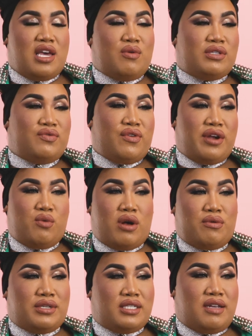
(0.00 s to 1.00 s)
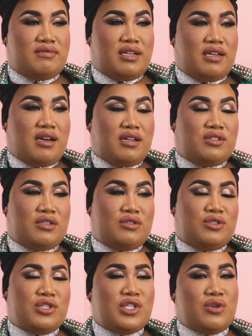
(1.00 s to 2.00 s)
it was very well received and I got to,
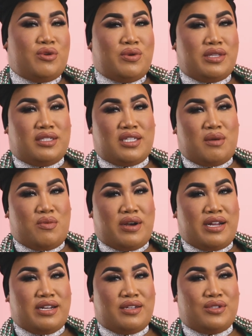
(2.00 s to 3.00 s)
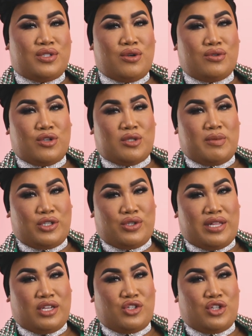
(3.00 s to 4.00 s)
to do it with someone so so
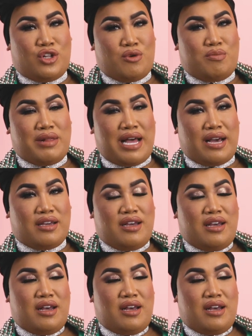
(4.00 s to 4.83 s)
special like Shalom Blac